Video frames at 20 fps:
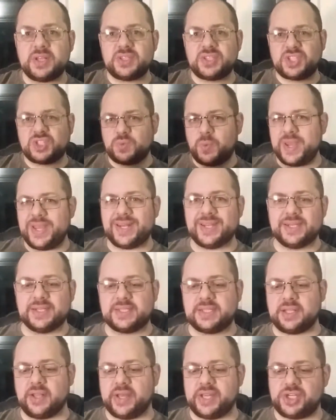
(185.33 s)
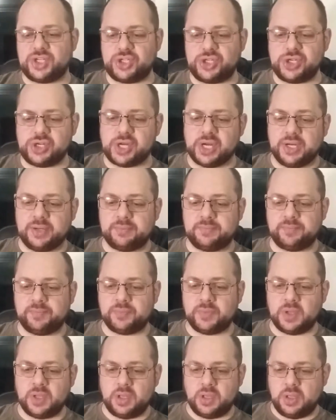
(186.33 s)
Sweetness like sugar
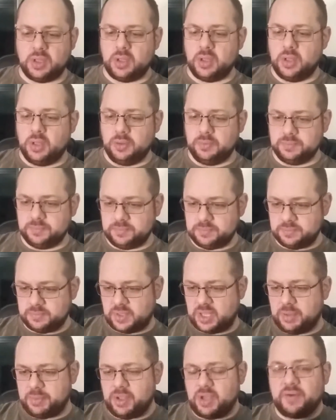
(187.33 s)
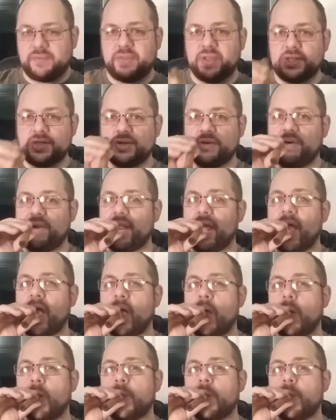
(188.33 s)
coming off this already.